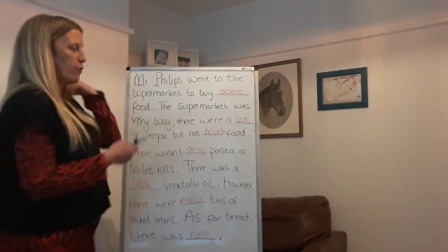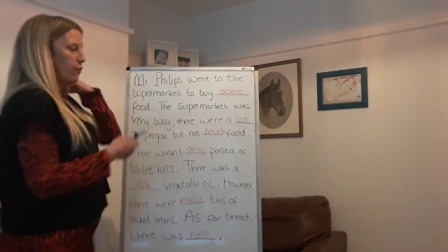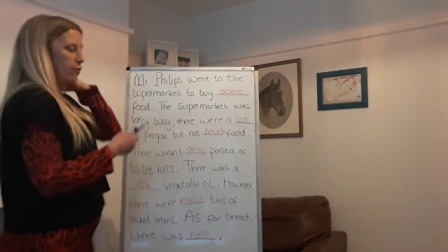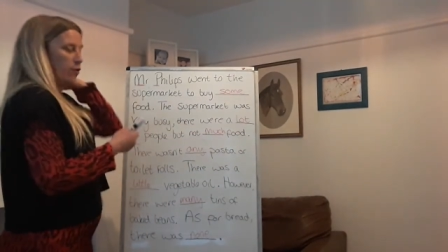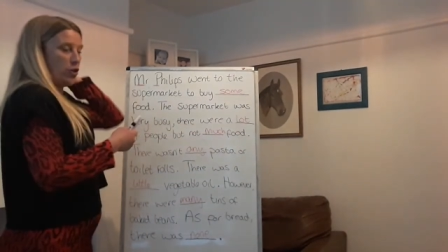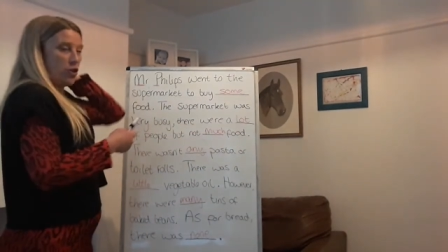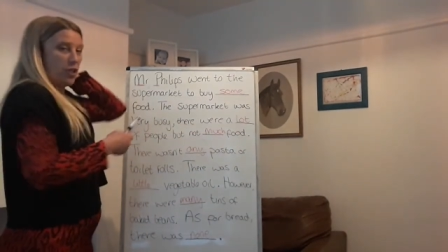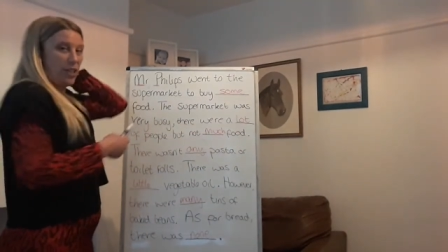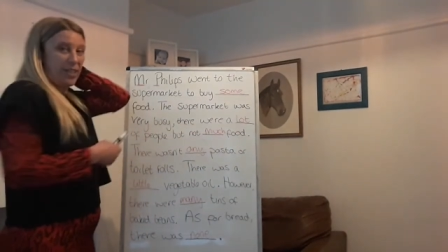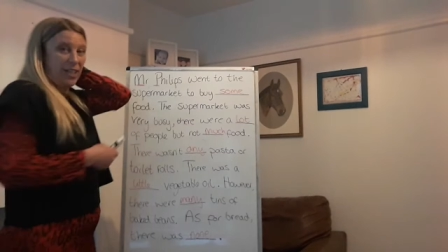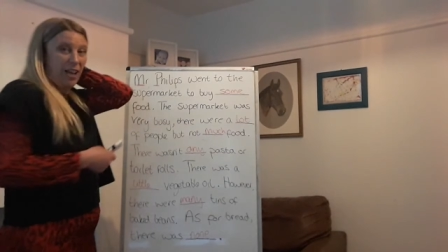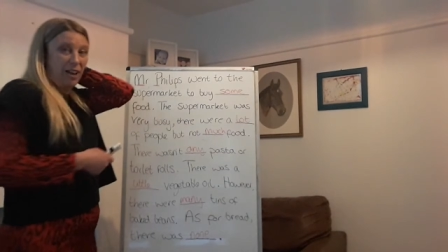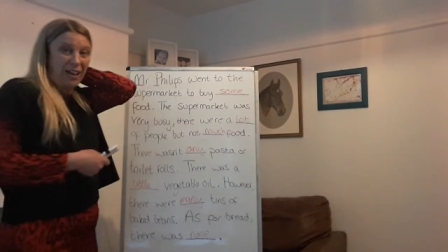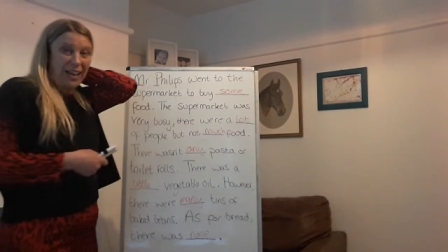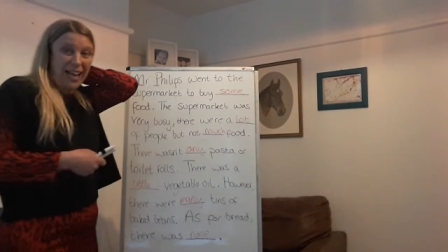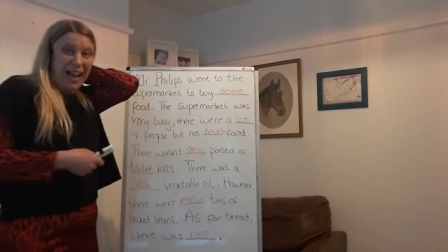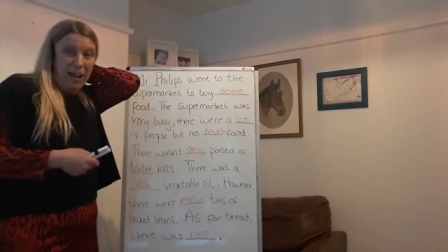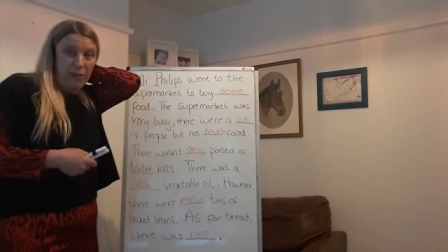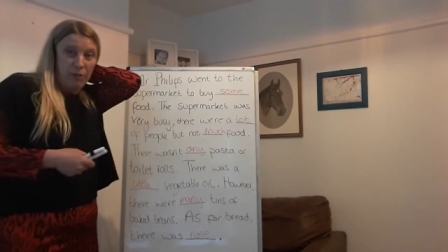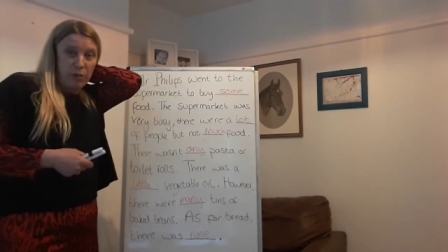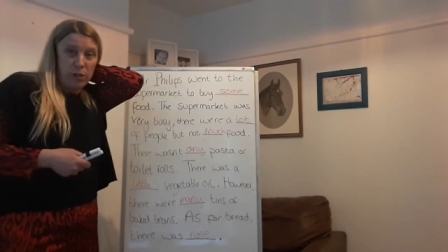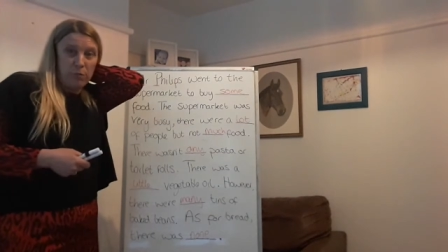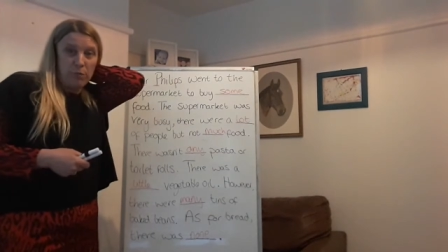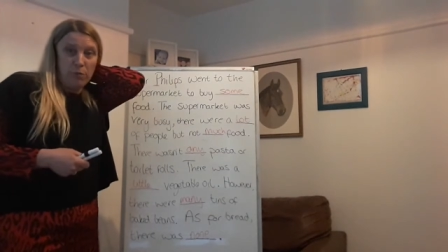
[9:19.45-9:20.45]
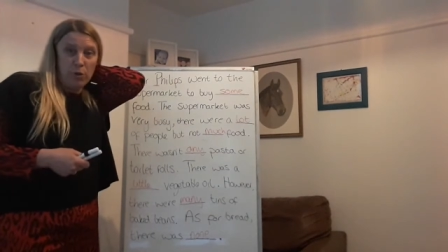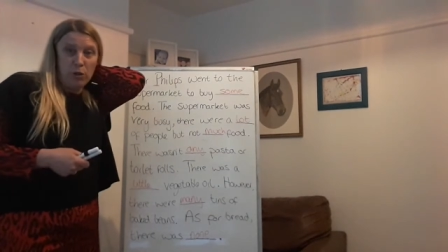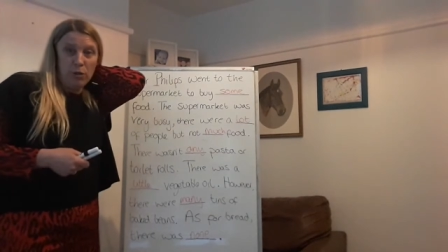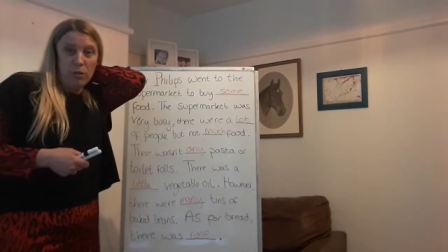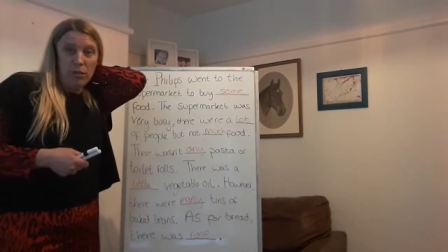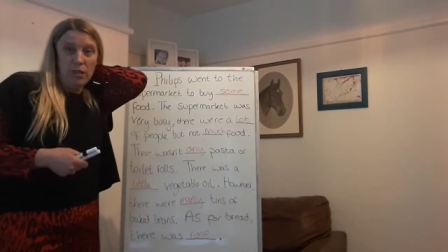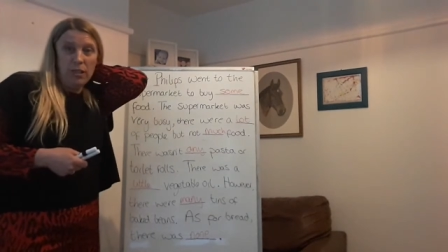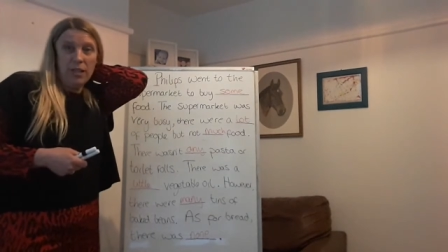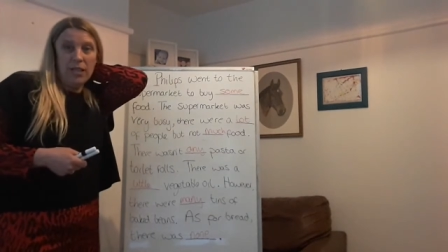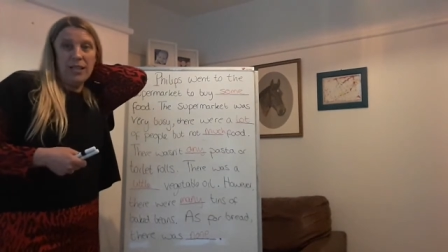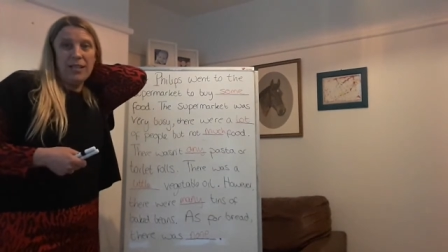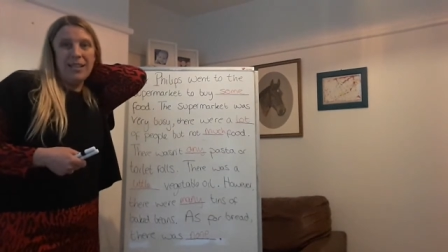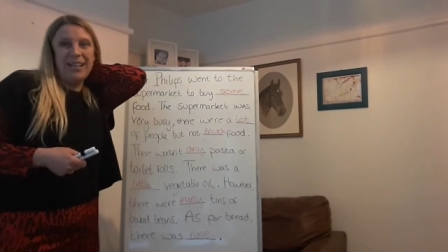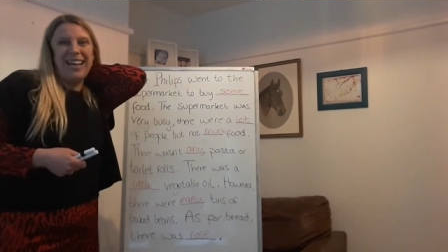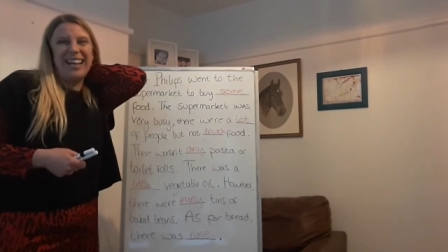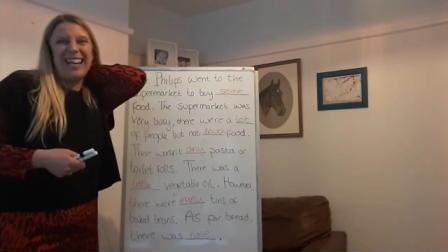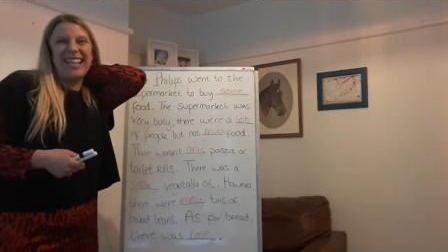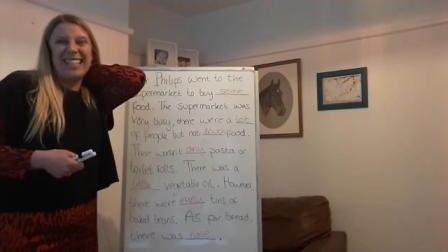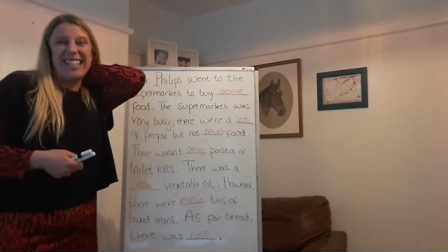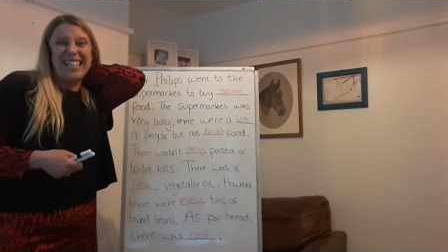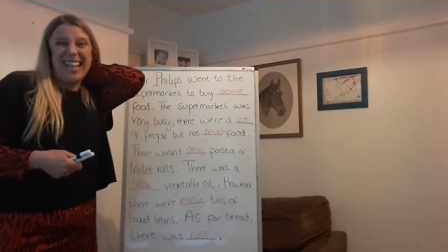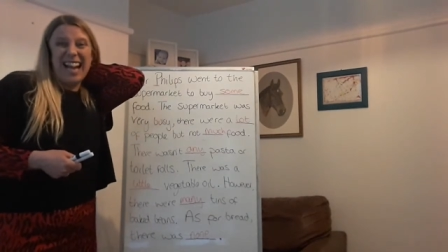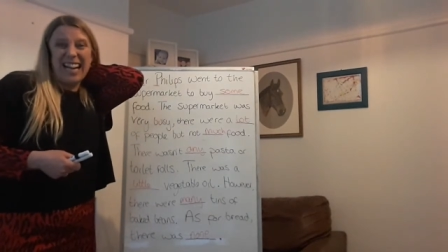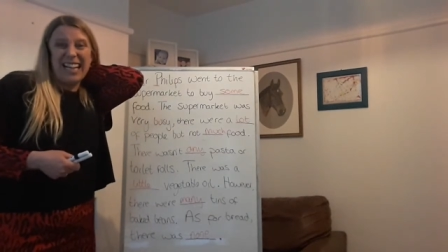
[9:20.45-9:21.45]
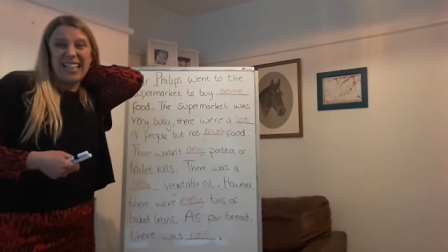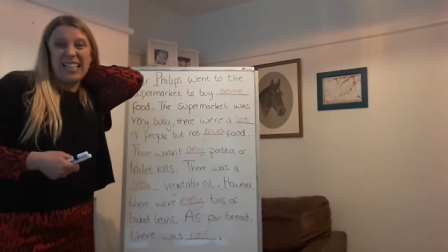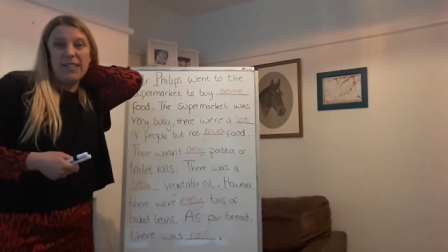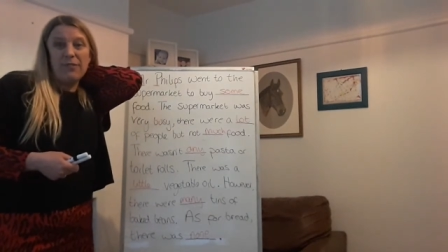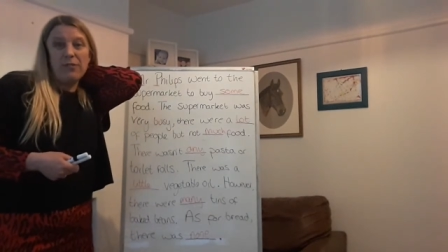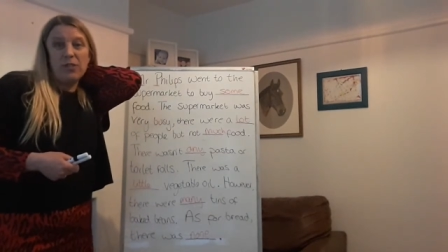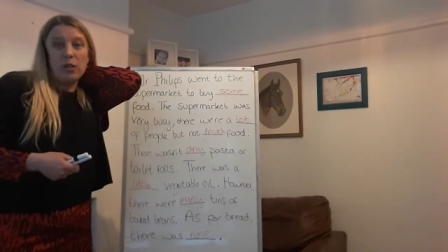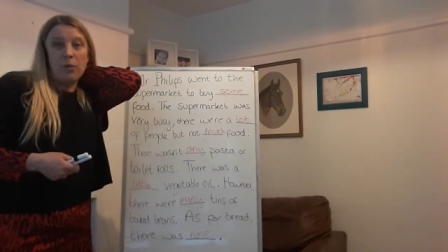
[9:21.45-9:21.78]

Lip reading: Food is uncountable and it's negative,